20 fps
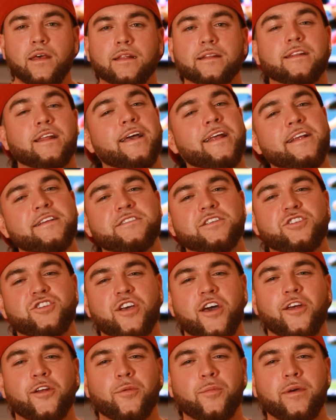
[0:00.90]
Ladies and
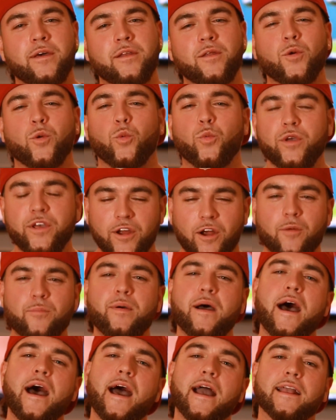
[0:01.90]
gentlemen, we are
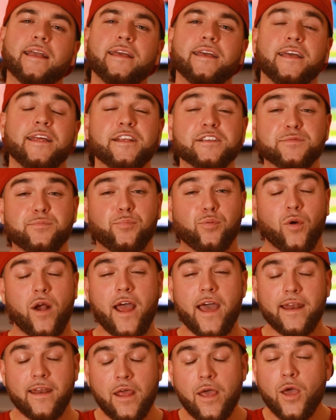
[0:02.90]
back. It is
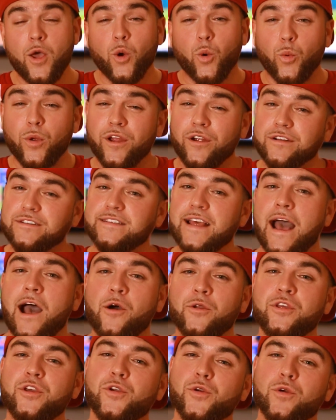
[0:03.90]
Brett. We are
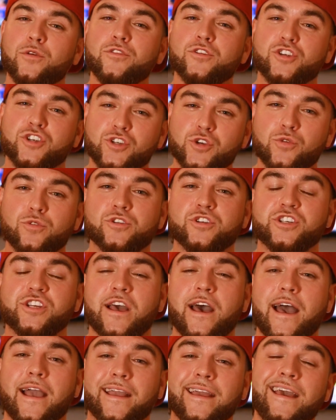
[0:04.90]
down here in the Shooter
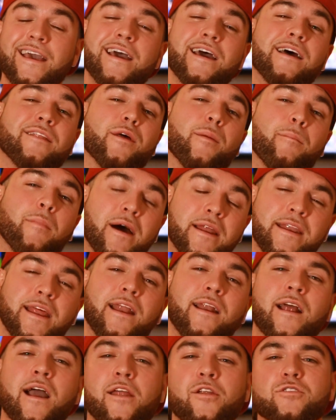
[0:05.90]
Shack. The Monday
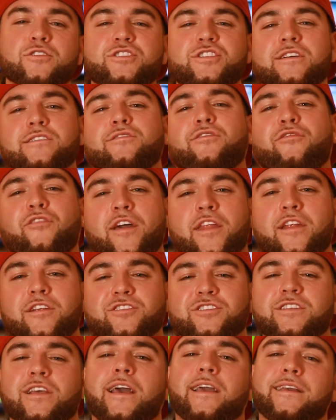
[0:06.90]
Nighter just
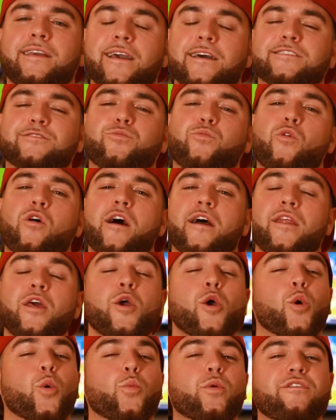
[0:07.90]
finished, and guess what?
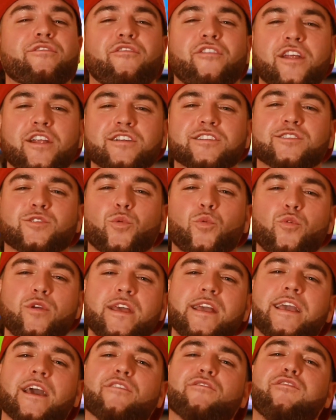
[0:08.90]
We finished the
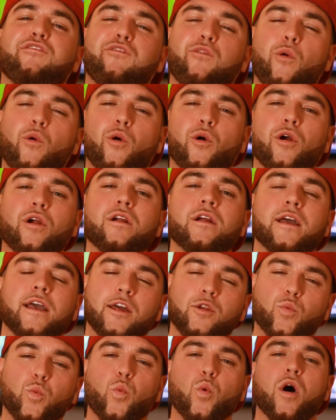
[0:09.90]
week at
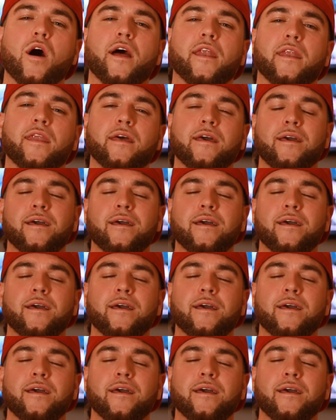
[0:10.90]
4-1.